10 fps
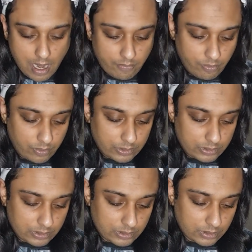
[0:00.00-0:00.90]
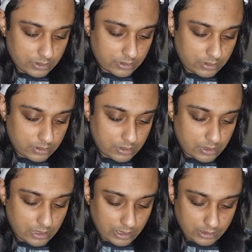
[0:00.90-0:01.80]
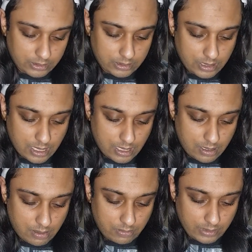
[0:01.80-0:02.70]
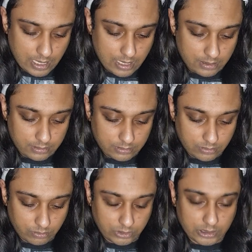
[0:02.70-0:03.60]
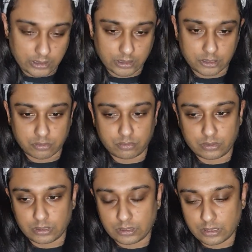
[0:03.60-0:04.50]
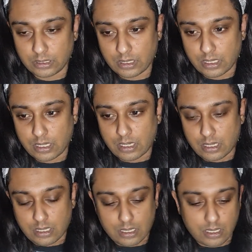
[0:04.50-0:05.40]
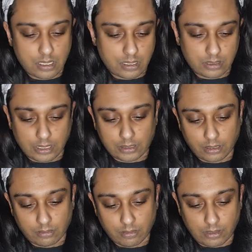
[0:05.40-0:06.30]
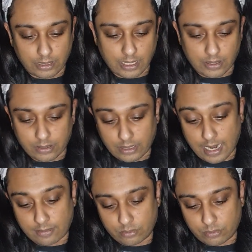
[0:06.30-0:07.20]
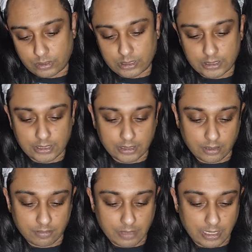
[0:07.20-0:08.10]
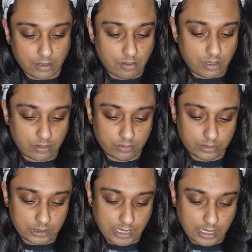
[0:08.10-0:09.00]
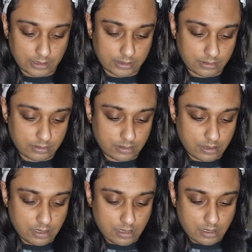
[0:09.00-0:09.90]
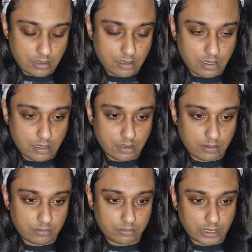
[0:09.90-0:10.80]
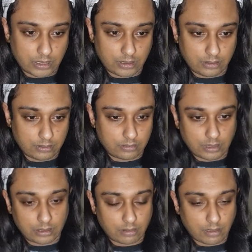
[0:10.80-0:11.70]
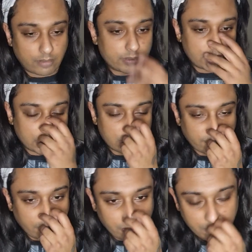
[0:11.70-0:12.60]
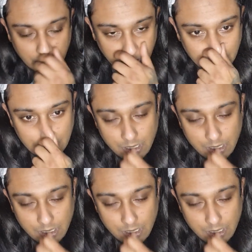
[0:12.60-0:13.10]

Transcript: everyone thinks that, oh yeah, autistic children, they don't like loud noises, they don't make eye contact, they don't have a sense of humour.